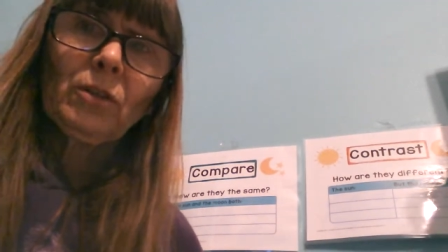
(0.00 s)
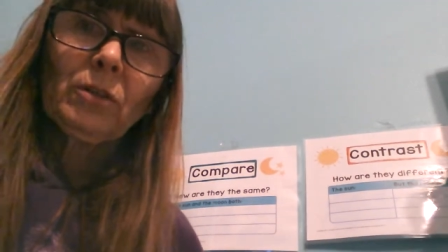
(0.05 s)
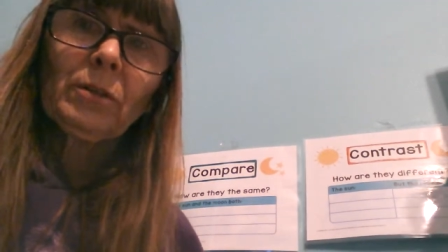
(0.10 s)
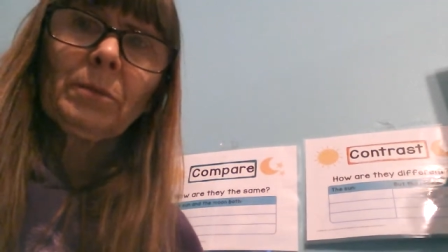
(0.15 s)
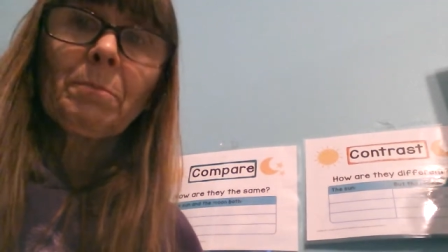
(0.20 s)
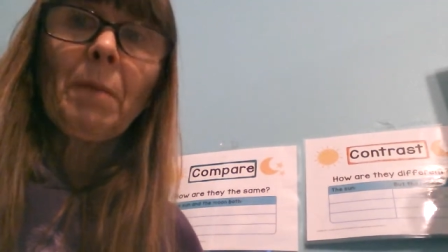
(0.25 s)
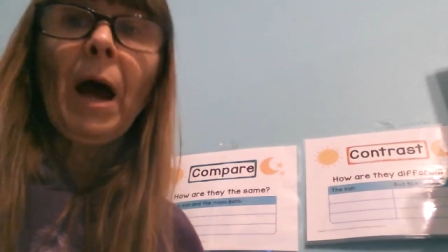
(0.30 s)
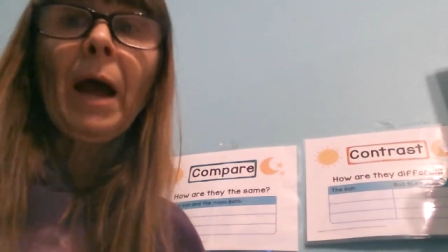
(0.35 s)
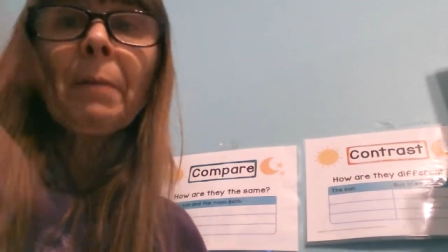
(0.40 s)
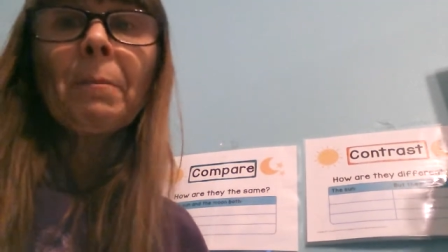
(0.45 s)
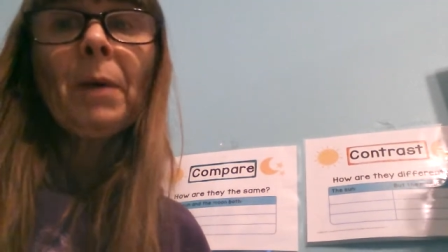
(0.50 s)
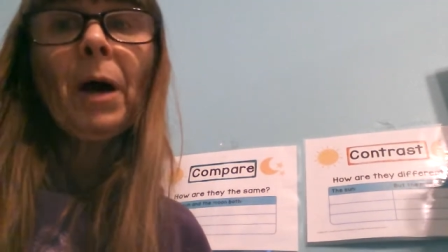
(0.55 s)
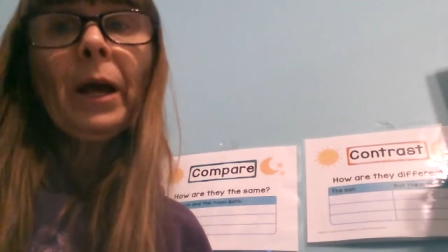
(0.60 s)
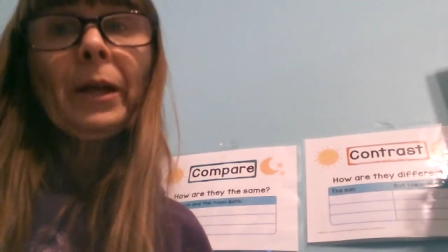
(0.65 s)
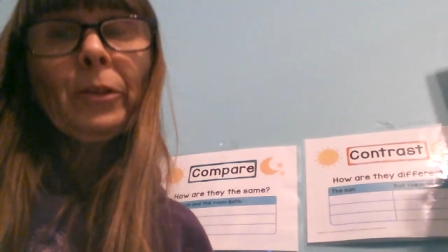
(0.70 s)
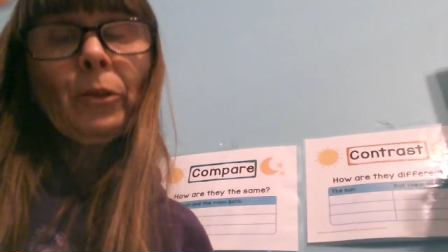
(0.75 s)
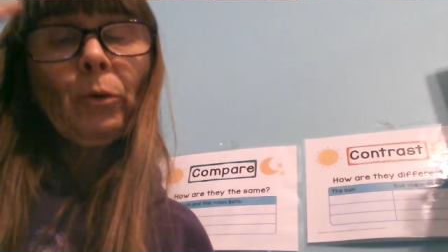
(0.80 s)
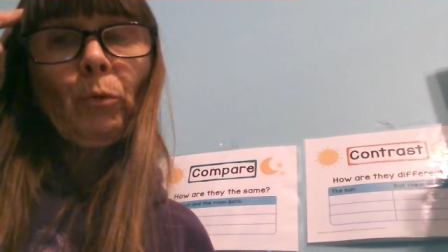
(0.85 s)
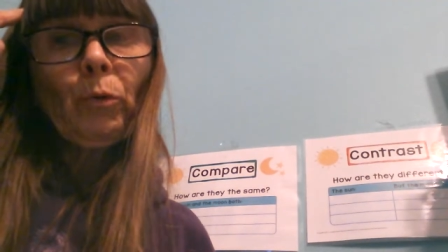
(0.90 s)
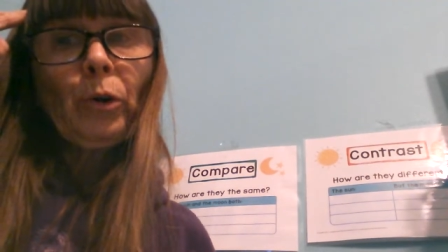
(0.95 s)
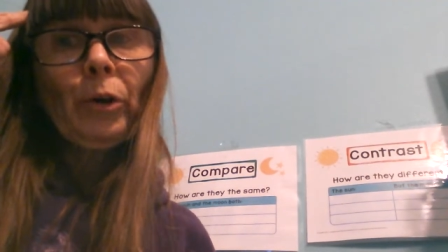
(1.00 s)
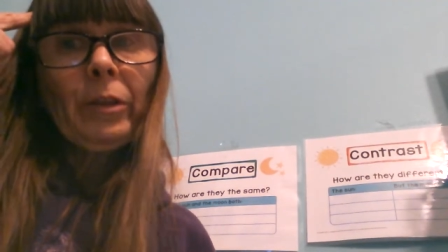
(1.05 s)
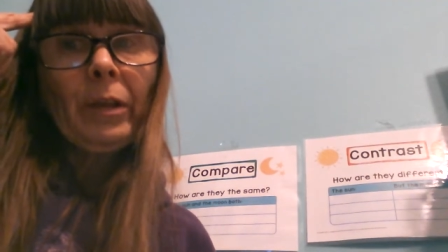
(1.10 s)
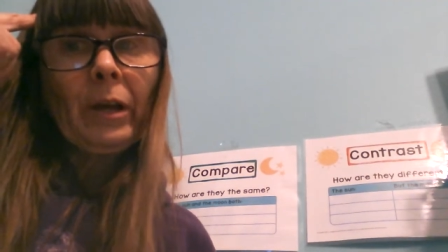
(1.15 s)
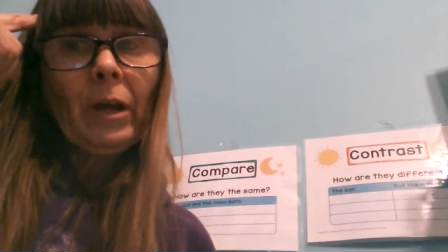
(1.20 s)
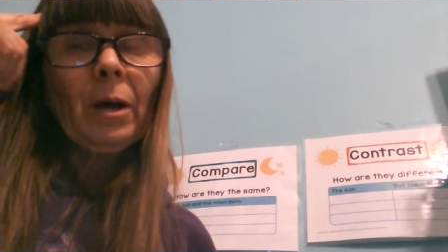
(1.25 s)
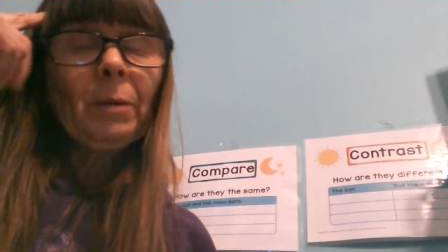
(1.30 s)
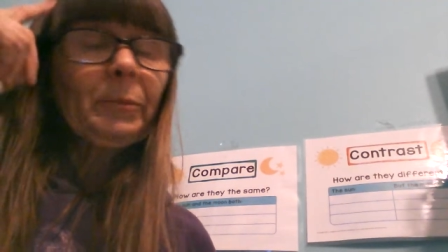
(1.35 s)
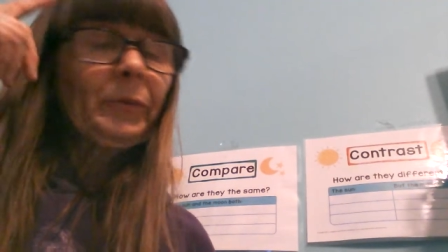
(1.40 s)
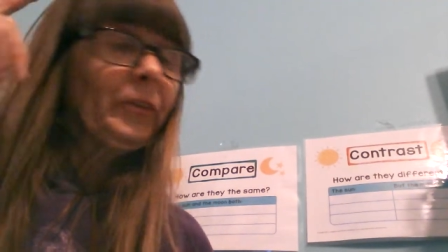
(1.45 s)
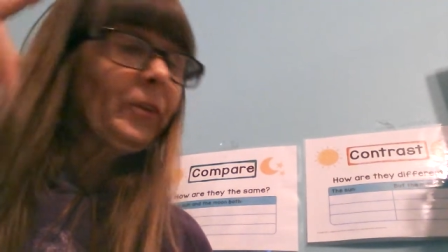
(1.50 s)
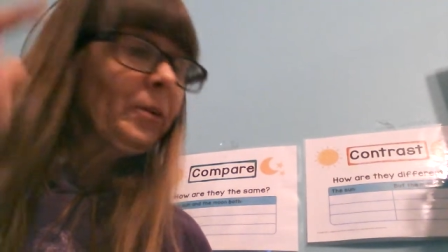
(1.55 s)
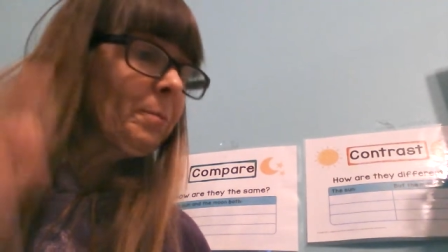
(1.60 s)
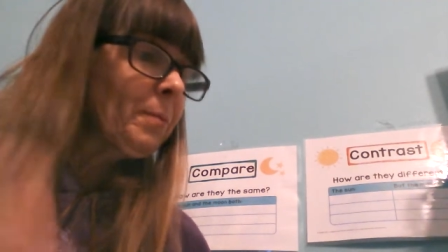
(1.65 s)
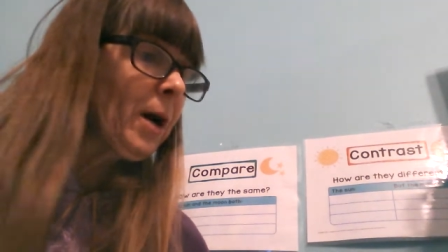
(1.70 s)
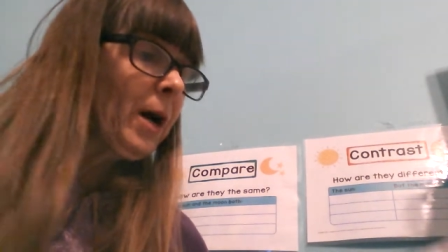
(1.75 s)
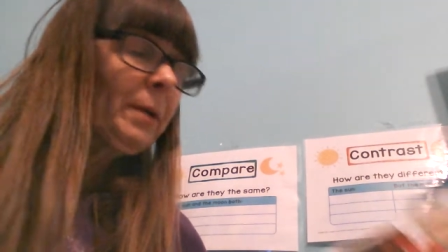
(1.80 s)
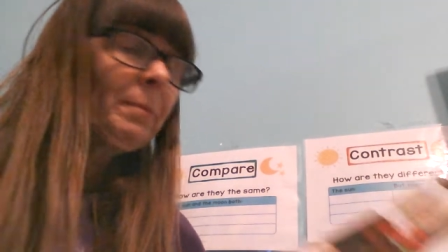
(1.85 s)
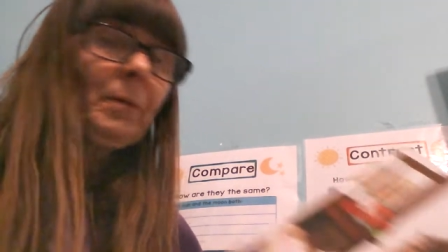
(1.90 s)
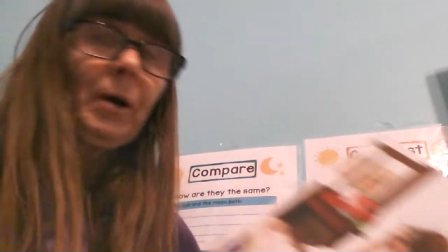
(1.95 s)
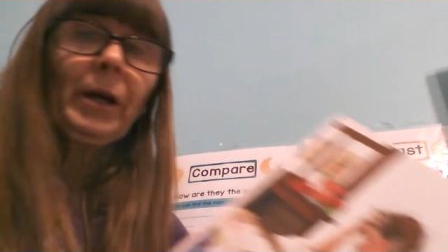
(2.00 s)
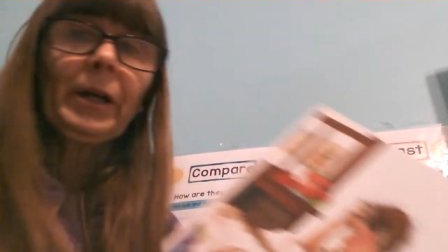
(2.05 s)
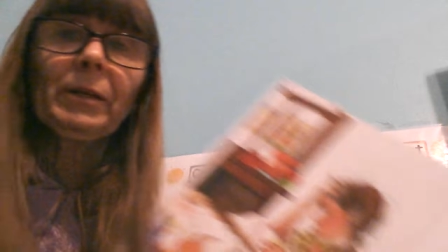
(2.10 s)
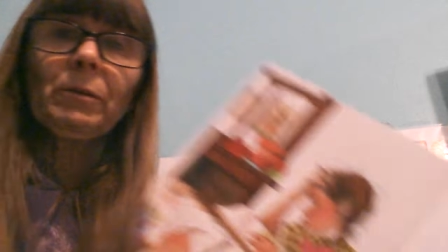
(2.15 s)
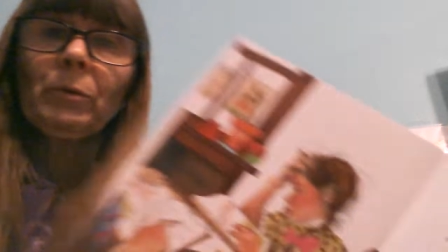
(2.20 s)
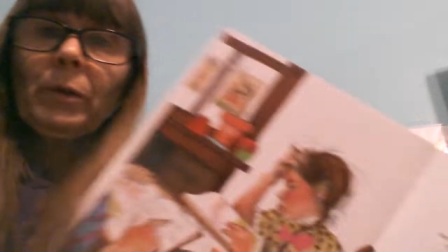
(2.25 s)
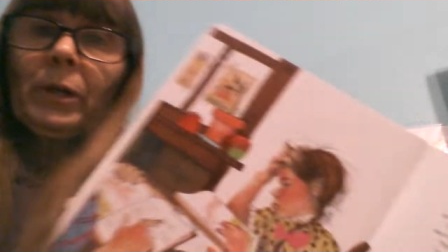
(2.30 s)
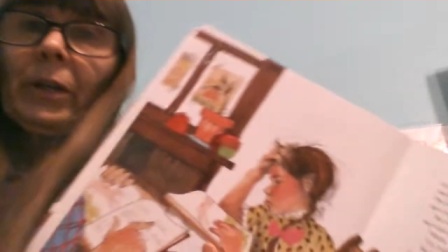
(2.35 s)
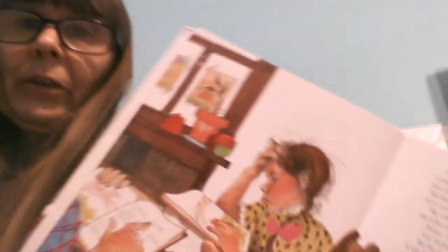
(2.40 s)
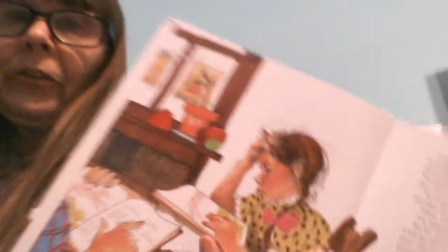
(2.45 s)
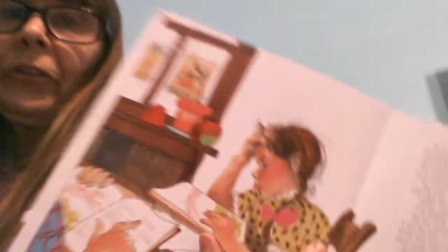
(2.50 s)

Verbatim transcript: In my mind, the word that comes to my mind when I